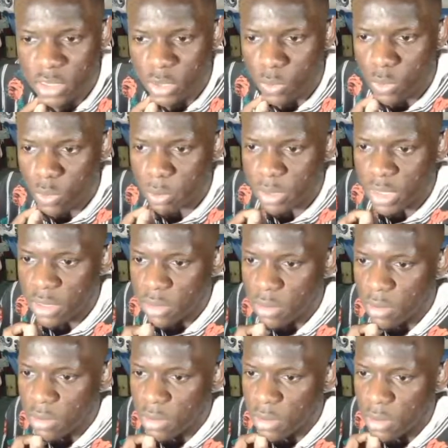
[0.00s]
Jinwoo beat
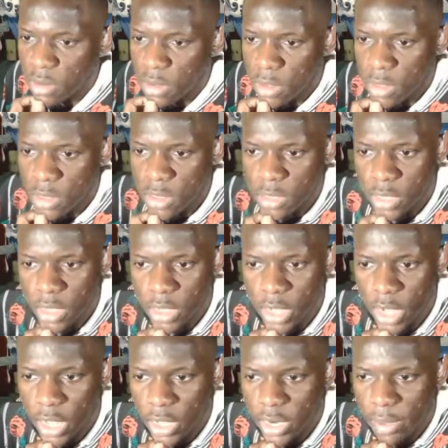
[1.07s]
the
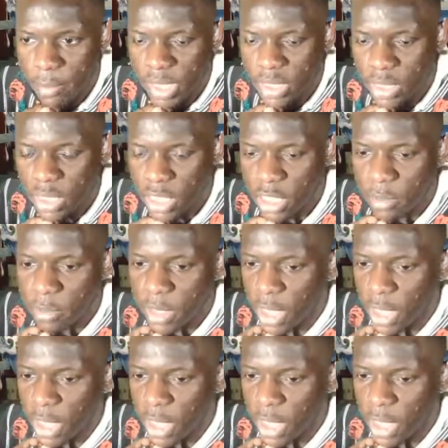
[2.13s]
guy that made the game?